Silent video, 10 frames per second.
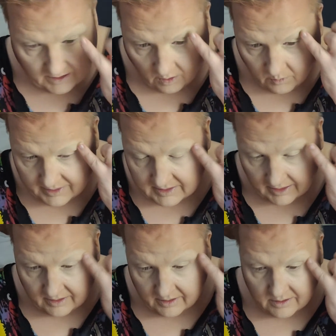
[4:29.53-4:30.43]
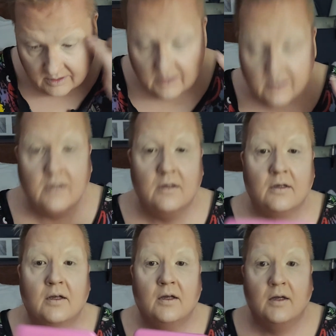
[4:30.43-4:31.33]
always is.
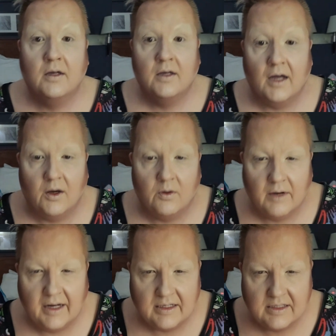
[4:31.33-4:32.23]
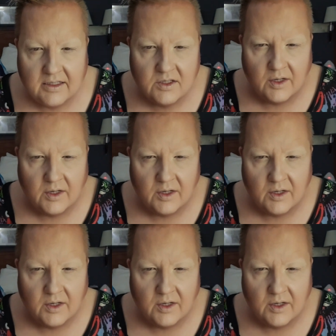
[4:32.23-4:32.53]
All right, so